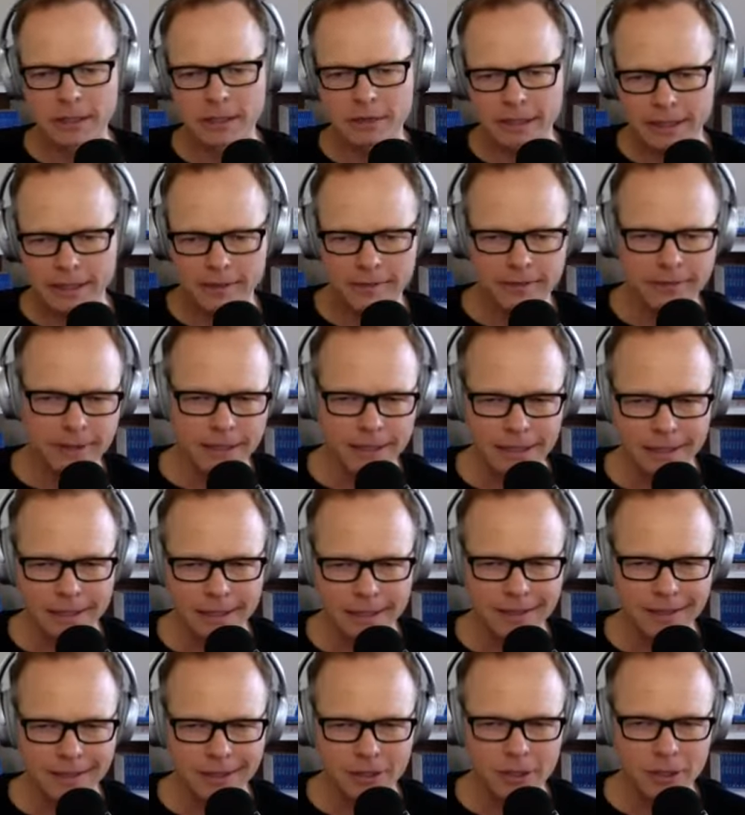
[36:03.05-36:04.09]
Like,
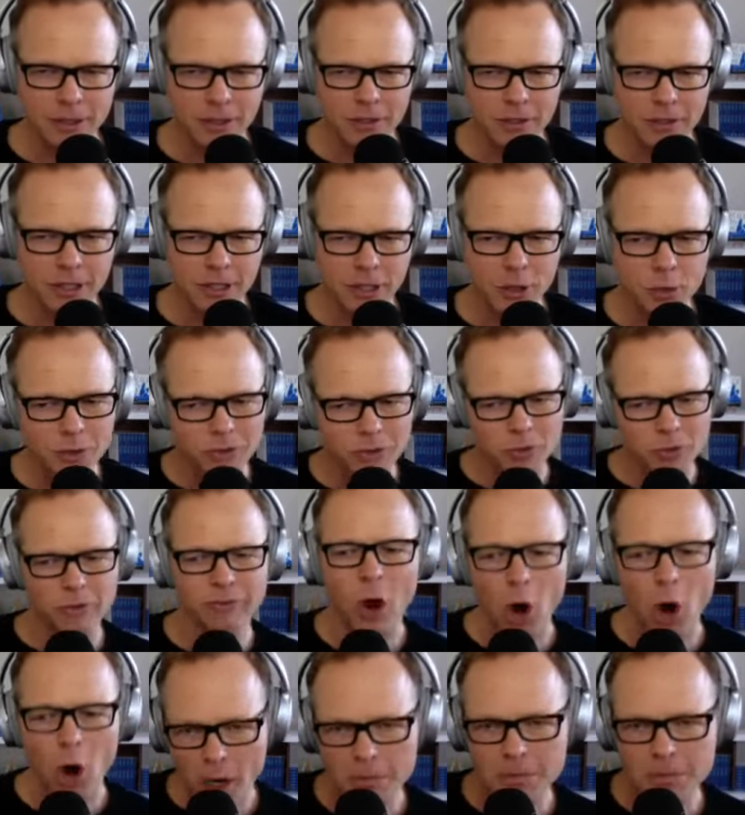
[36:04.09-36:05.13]
are, are you at sort of
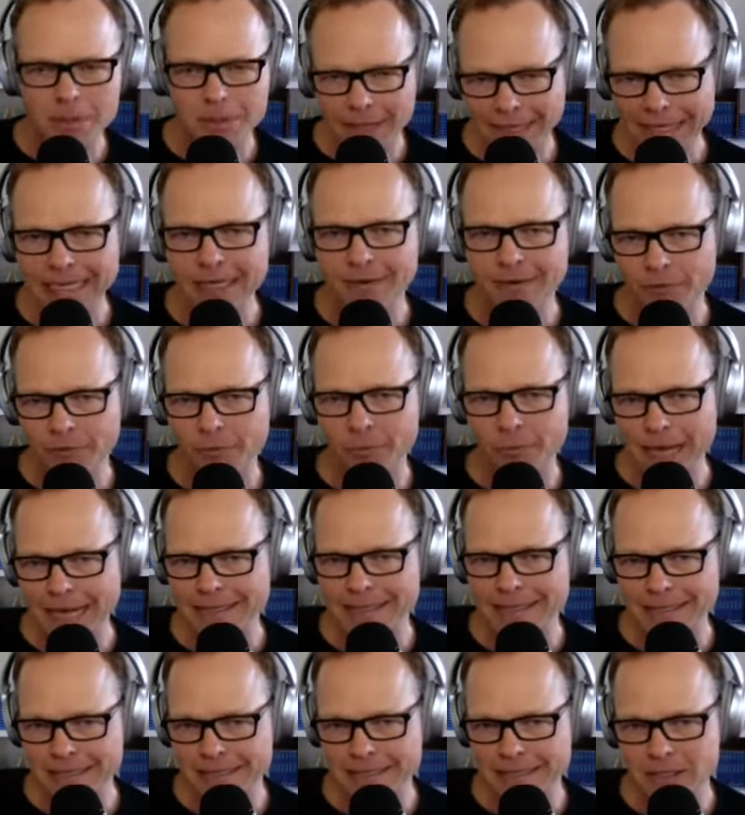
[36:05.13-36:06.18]
arm's length from that
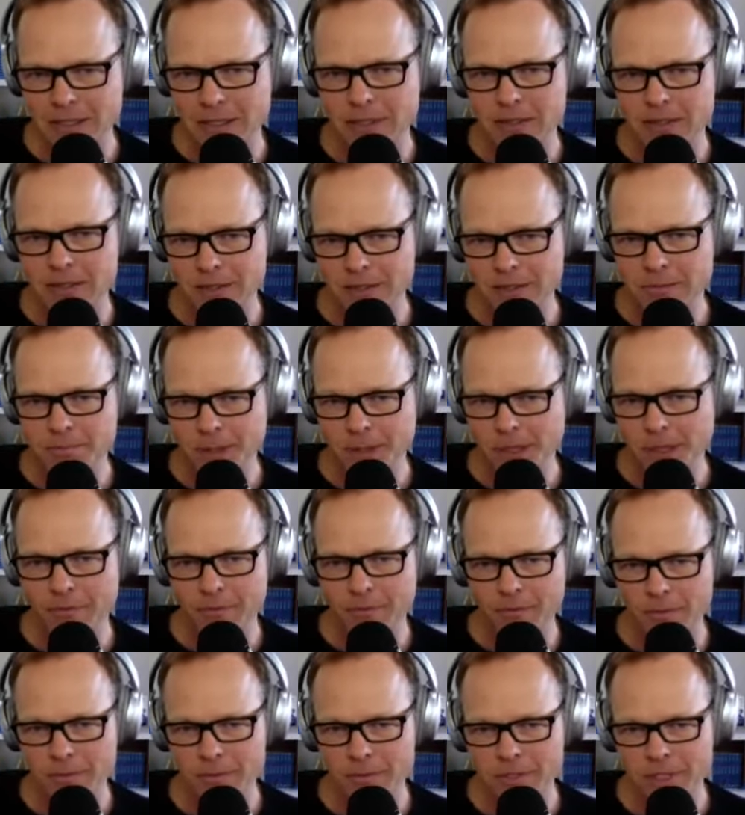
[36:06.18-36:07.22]
decision to pay off
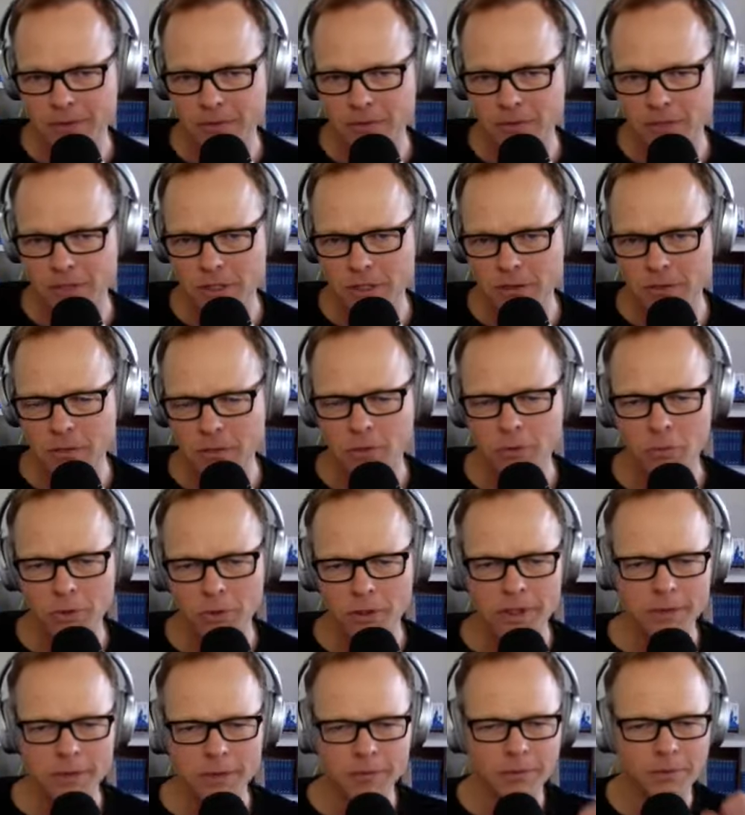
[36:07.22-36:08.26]
the seller's note or what?